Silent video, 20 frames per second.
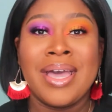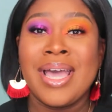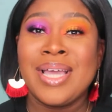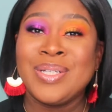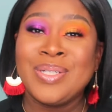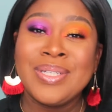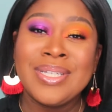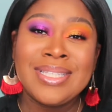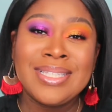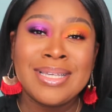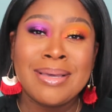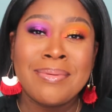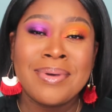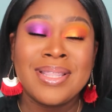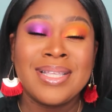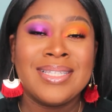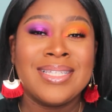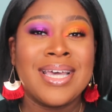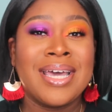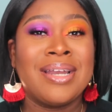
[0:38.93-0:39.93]
as you can tell by
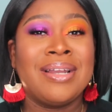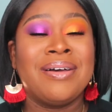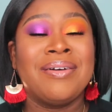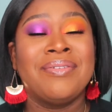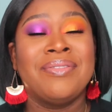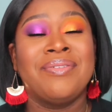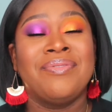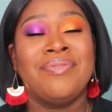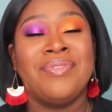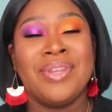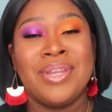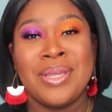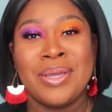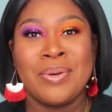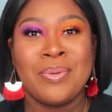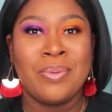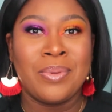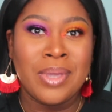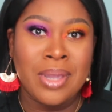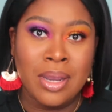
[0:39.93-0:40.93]
the title of the video,
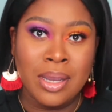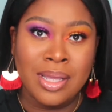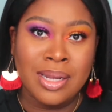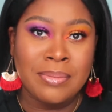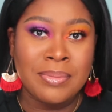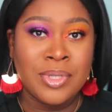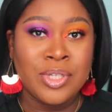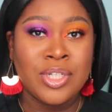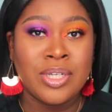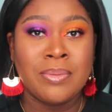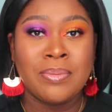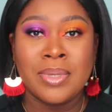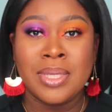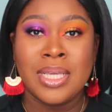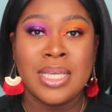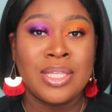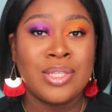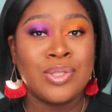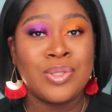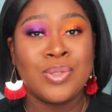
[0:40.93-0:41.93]
we are going to be
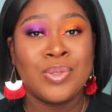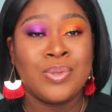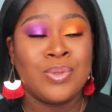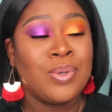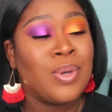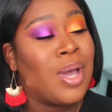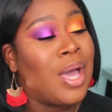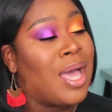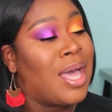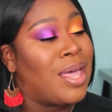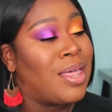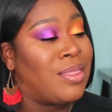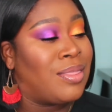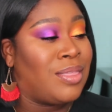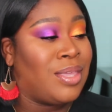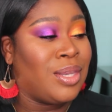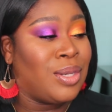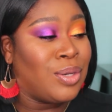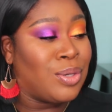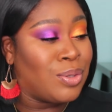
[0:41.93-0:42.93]
jumping into
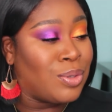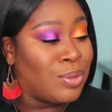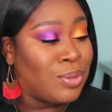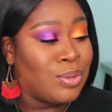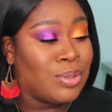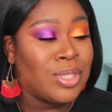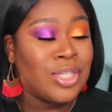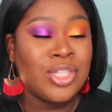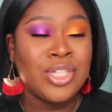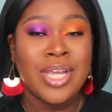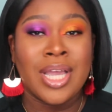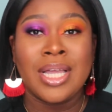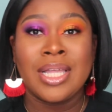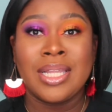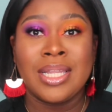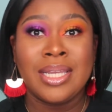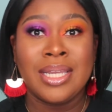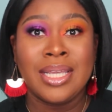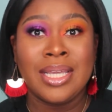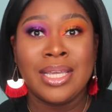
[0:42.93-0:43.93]
the new
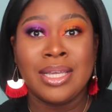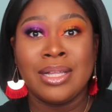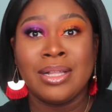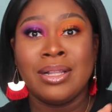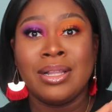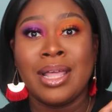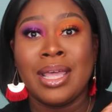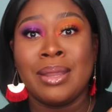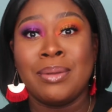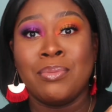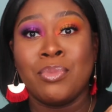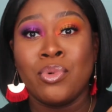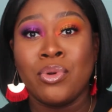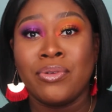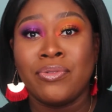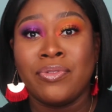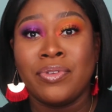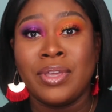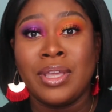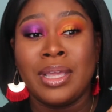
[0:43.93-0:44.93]
Jaclyn Hill and
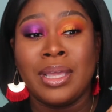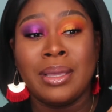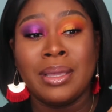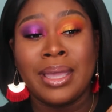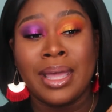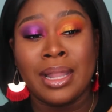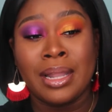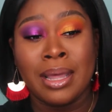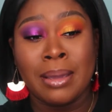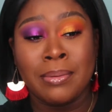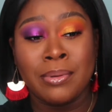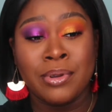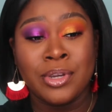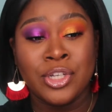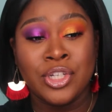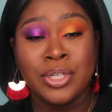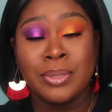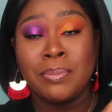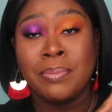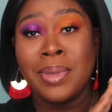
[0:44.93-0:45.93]
Morphe
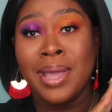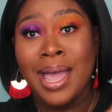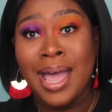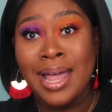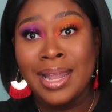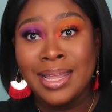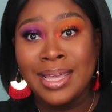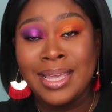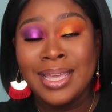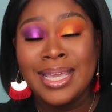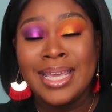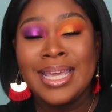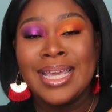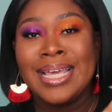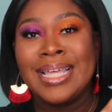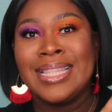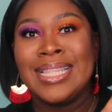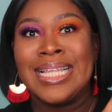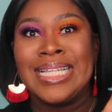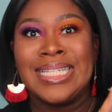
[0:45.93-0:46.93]
collaboration palette.
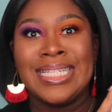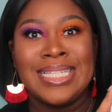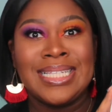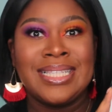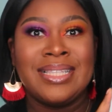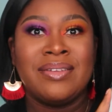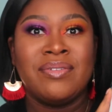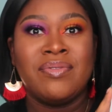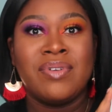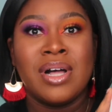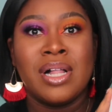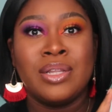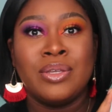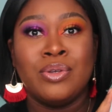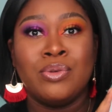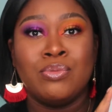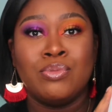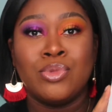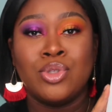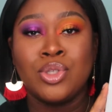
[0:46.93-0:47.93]
This is the
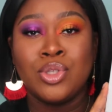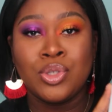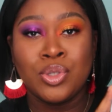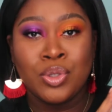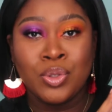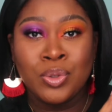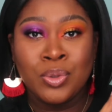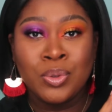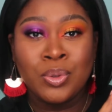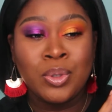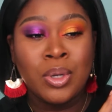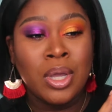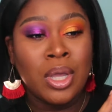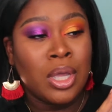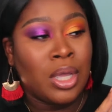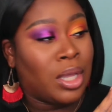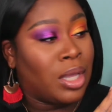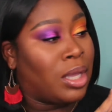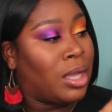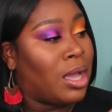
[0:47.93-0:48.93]
volume 2.
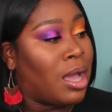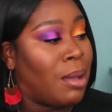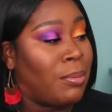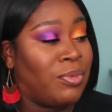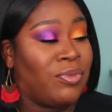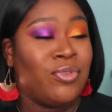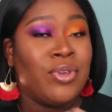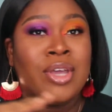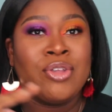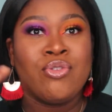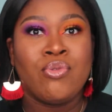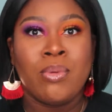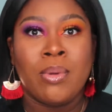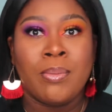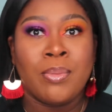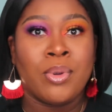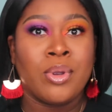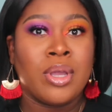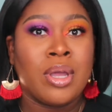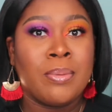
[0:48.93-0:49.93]
If you guys
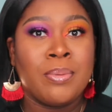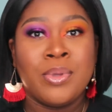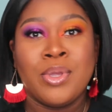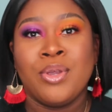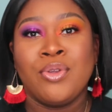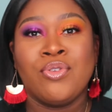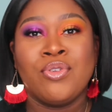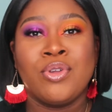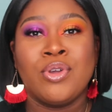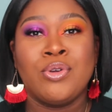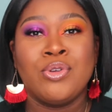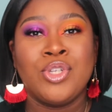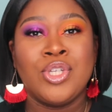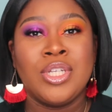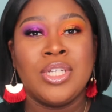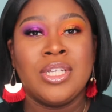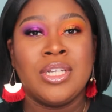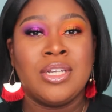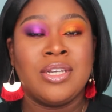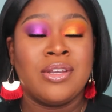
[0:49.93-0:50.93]
remember, a couple years ago,
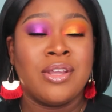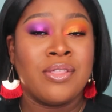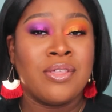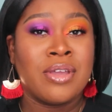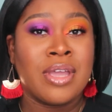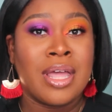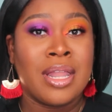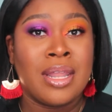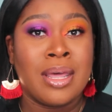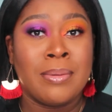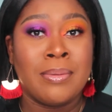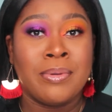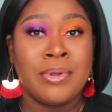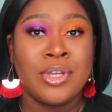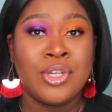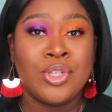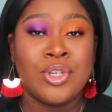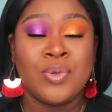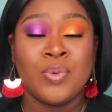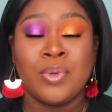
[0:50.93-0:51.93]
she did another
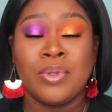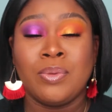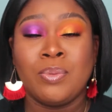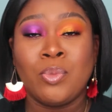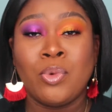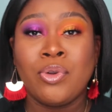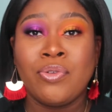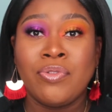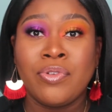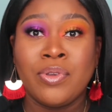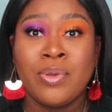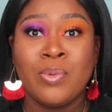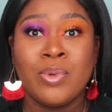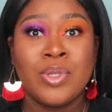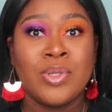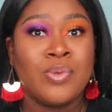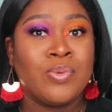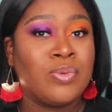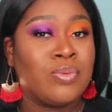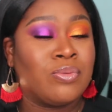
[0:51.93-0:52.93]
collaboration with Morphe,
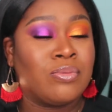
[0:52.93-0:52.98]
which